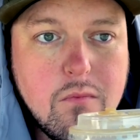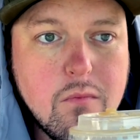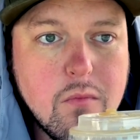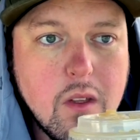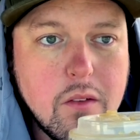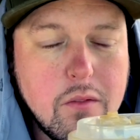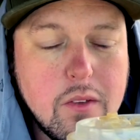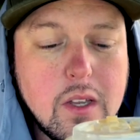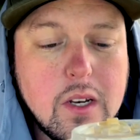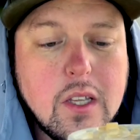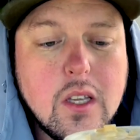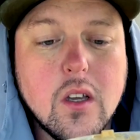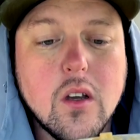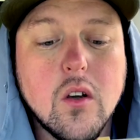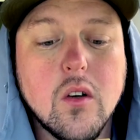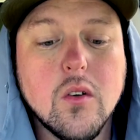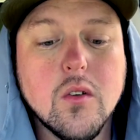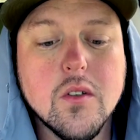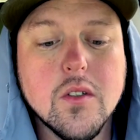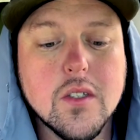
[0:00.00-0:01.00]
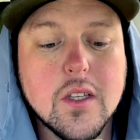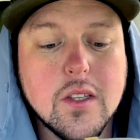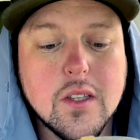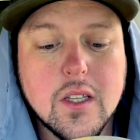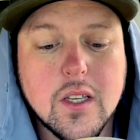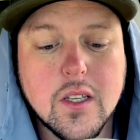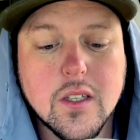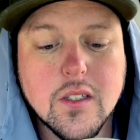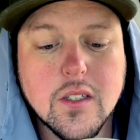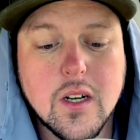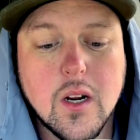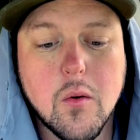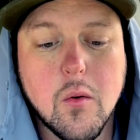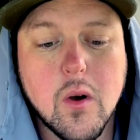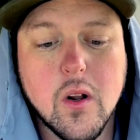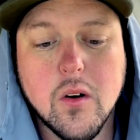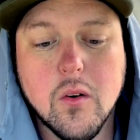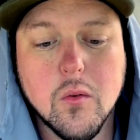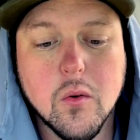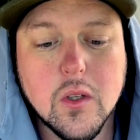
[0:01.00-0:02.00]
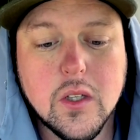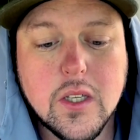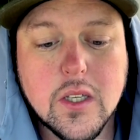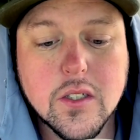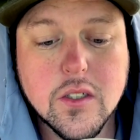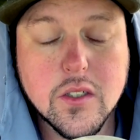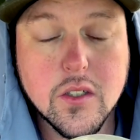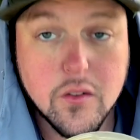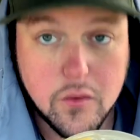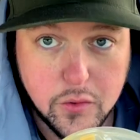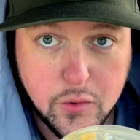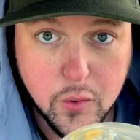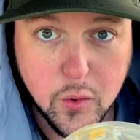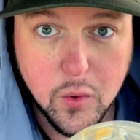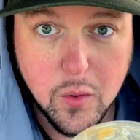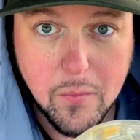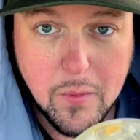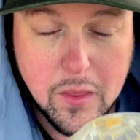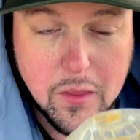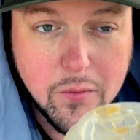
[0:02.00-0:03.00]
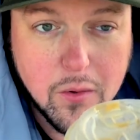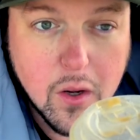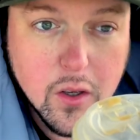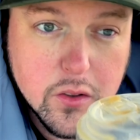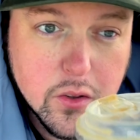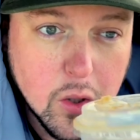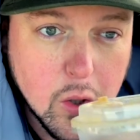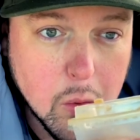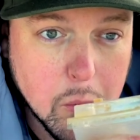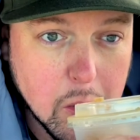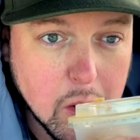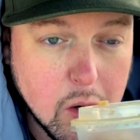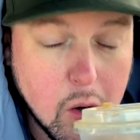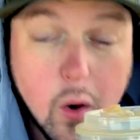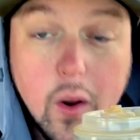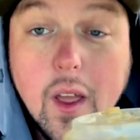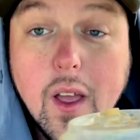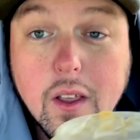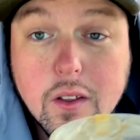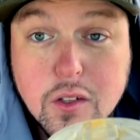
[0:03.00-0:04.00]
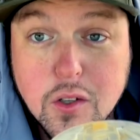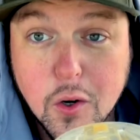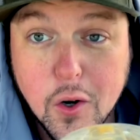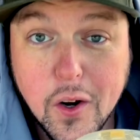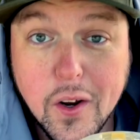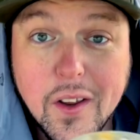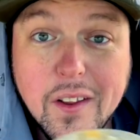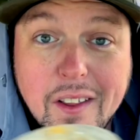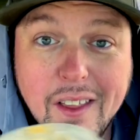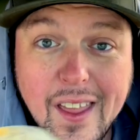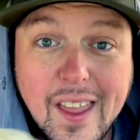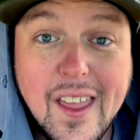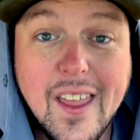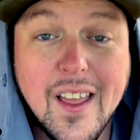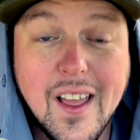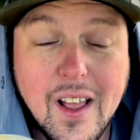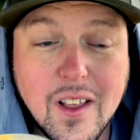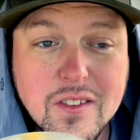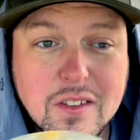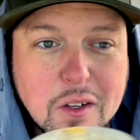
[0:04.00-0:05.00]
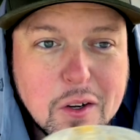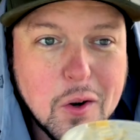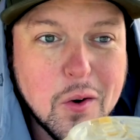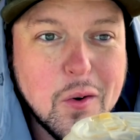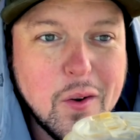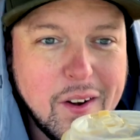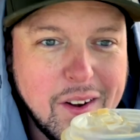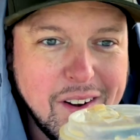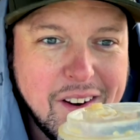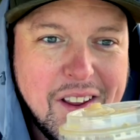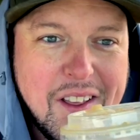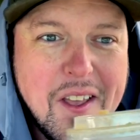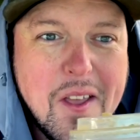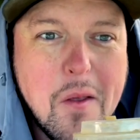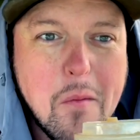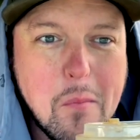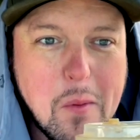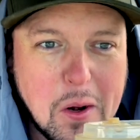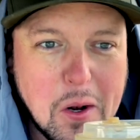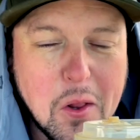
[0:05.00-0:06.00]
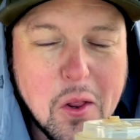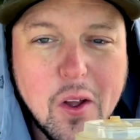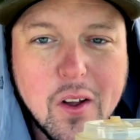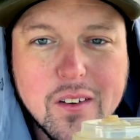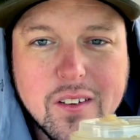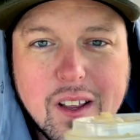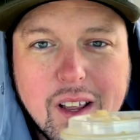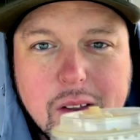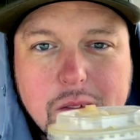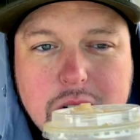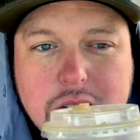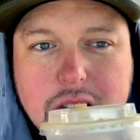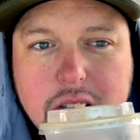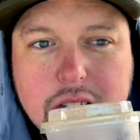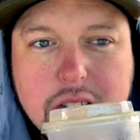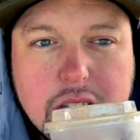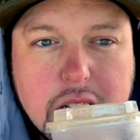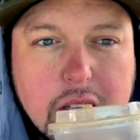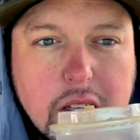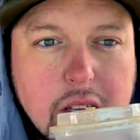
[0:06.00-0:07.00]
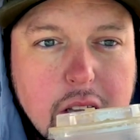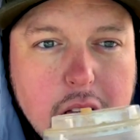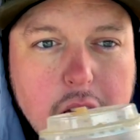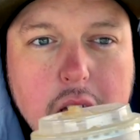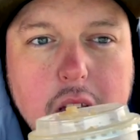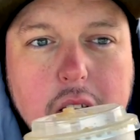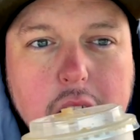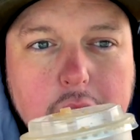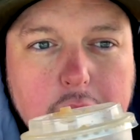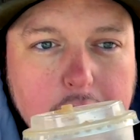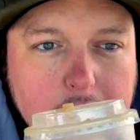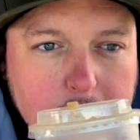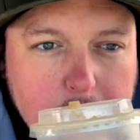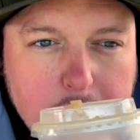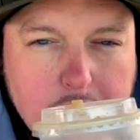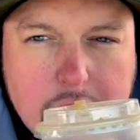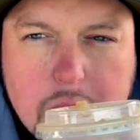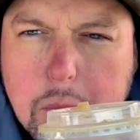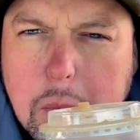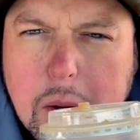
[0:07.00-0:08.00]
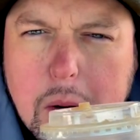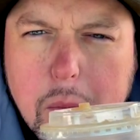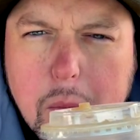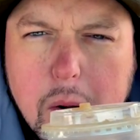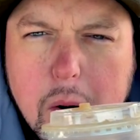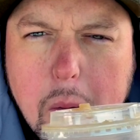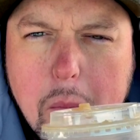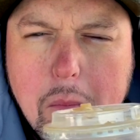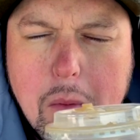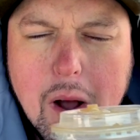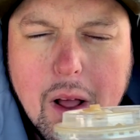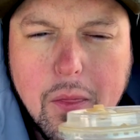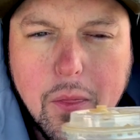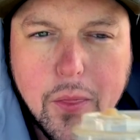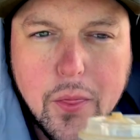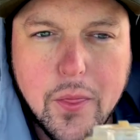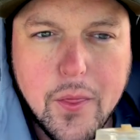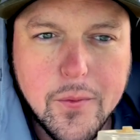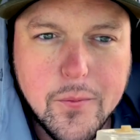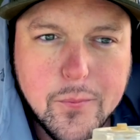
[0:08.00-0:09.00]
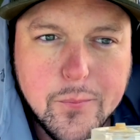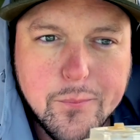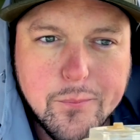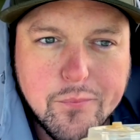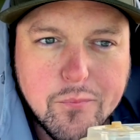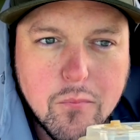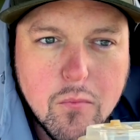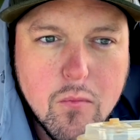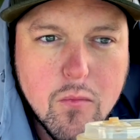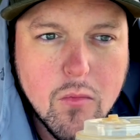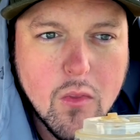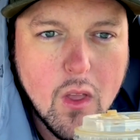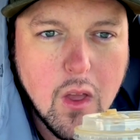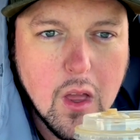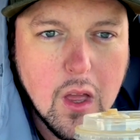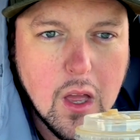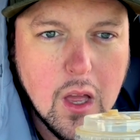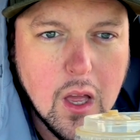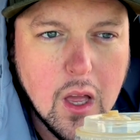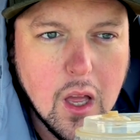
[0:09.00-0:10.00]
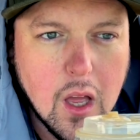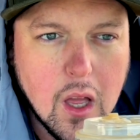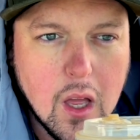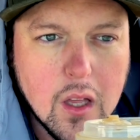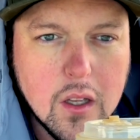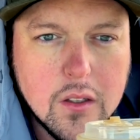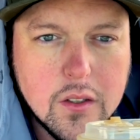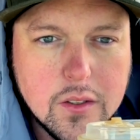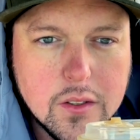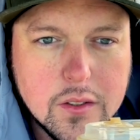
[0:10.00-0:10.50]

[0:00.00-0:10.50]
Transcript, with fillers: videos and things that I want to release through the month of October. Oh yeah, sorry. Hey, how's it going? Been a long time since I've seen you. It's been about a month. I've